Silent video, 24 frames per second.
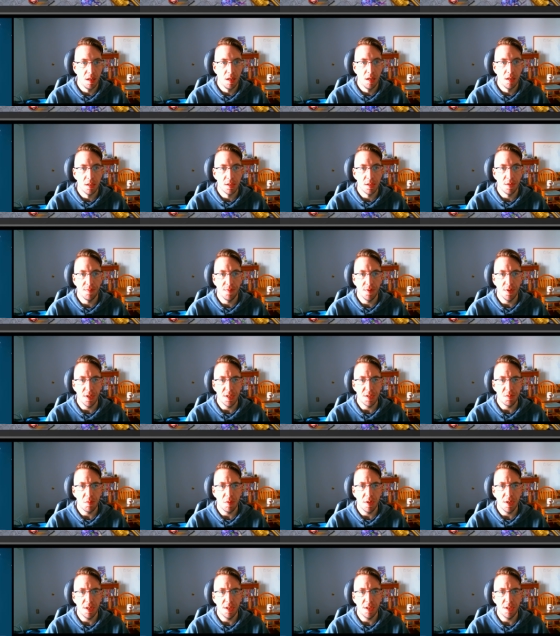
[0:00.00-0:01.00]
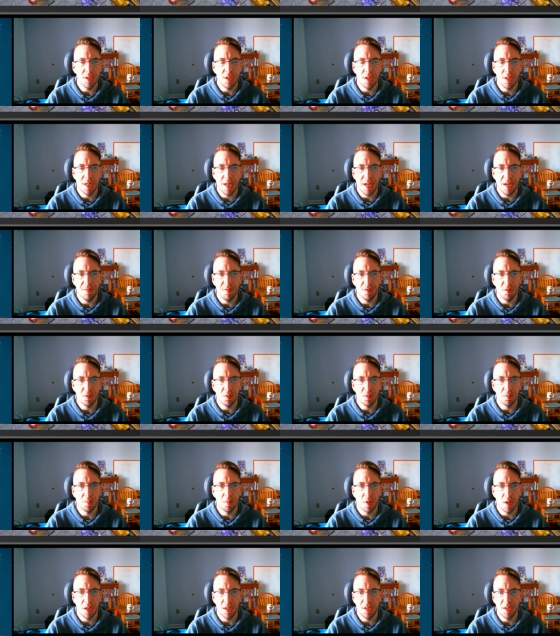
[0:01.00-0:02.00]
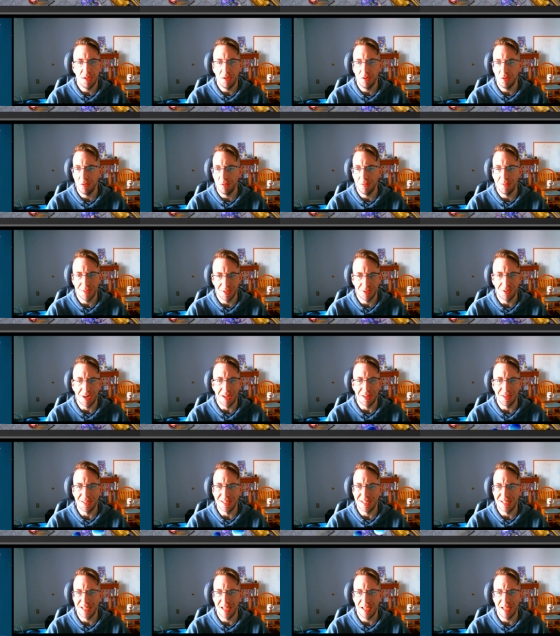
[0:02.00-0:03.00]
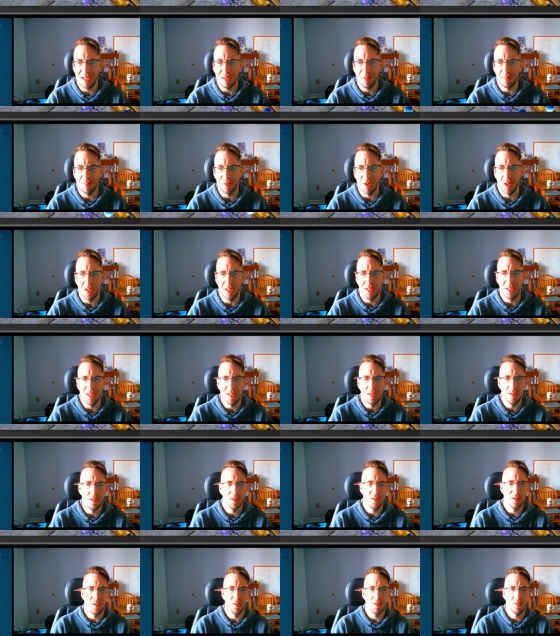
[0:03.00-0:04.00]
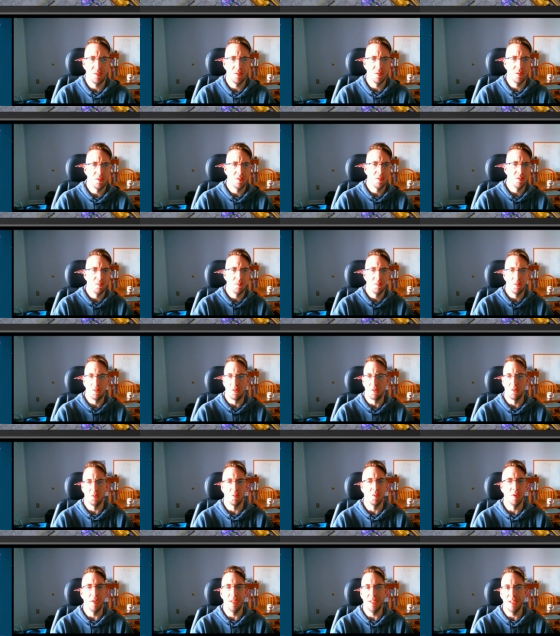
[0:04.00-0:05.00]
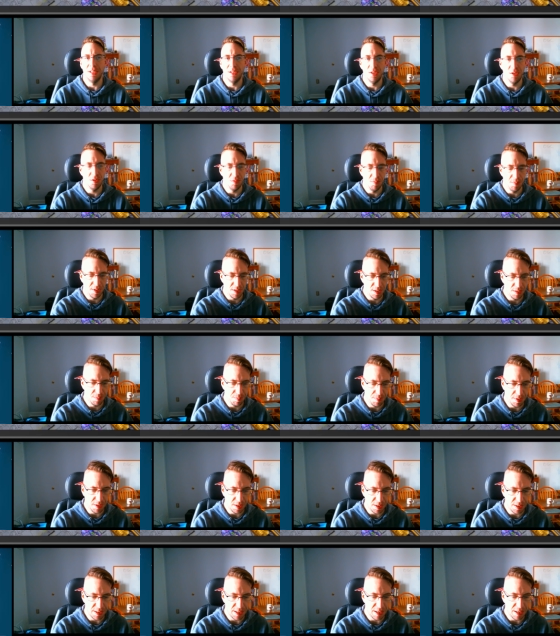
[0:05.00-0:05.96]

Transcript: So for this one, Avril will probably do around the same, probably 22 million